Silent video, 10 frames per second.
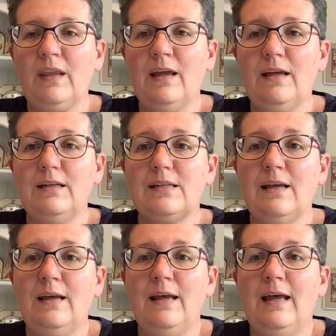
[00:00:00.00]
And
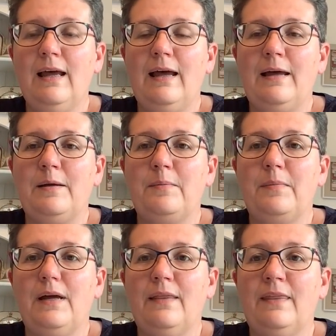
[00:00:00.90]

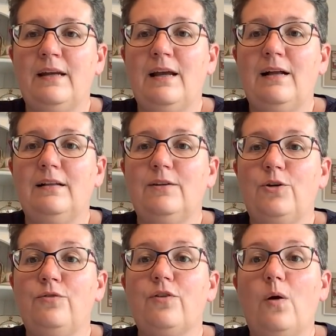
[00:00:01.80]
then I'll
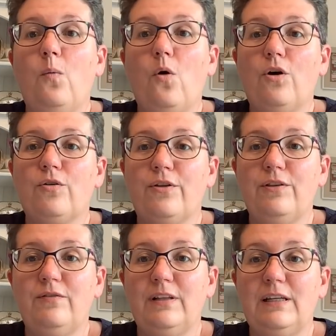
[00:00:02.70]
go for a walk around
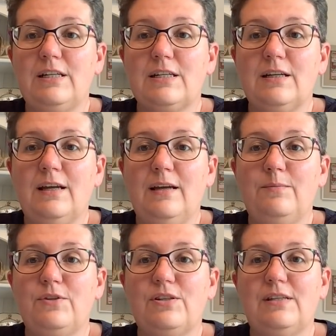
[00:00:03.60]
the village
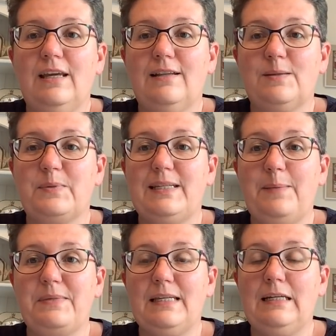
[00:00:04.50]
just to get some
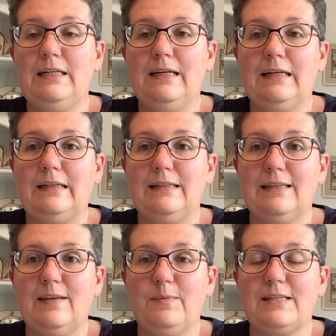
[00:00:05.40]
steps in and
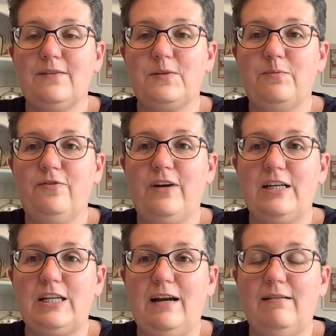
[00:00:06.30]
give myself some
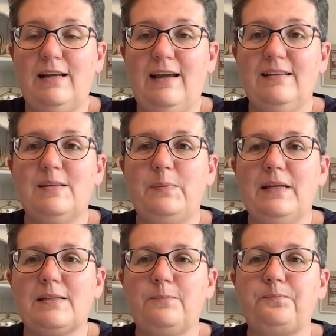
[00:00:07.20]
fresh air and headspace.